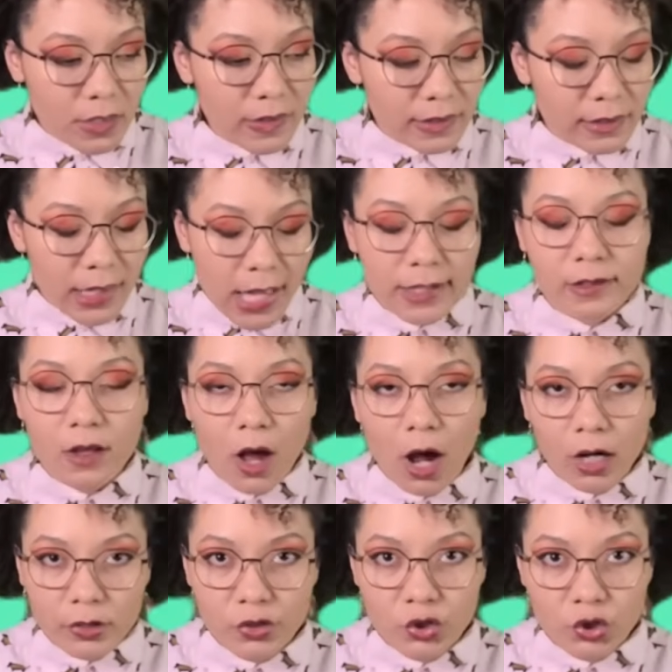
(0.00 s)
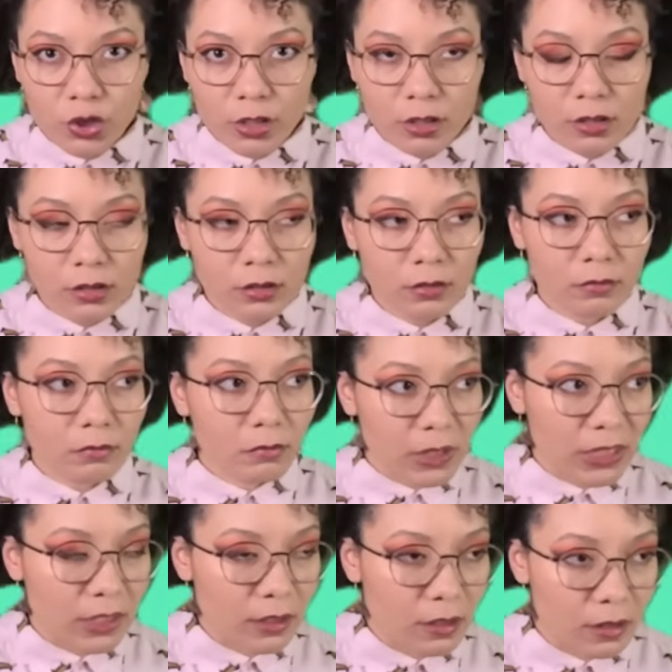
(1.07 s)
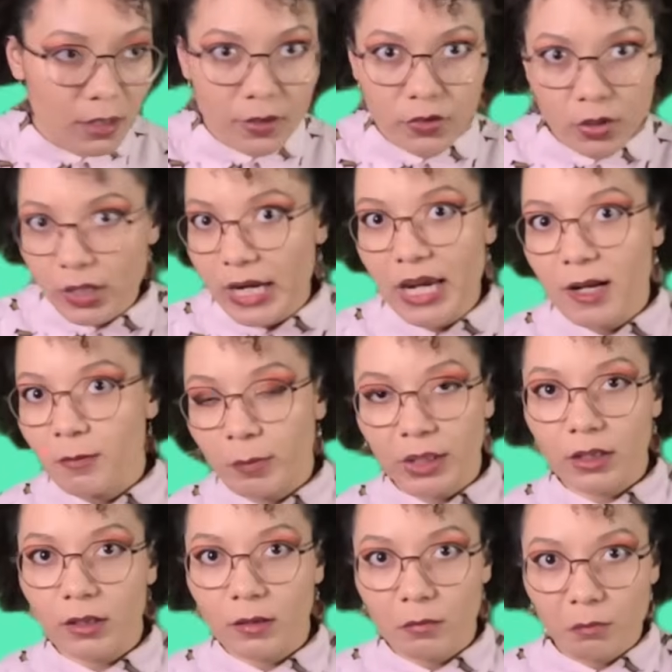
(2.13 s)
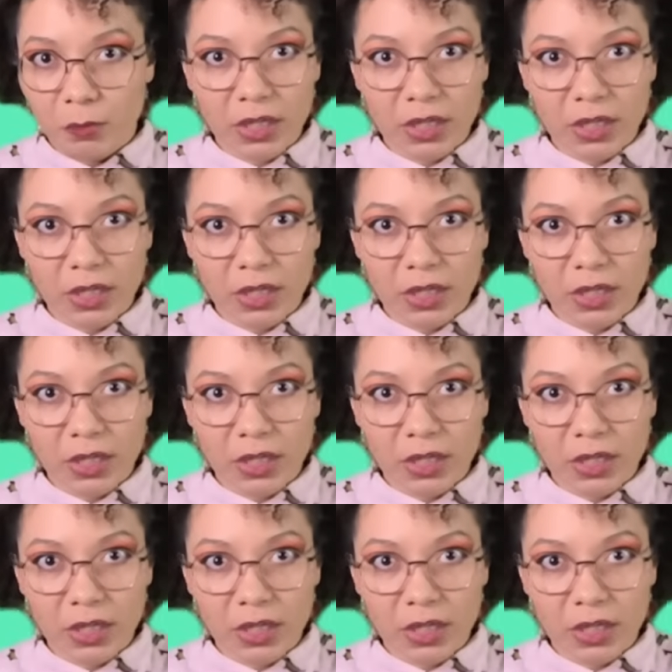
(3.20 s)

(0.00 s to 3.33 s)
does less oxygen mean that there can't be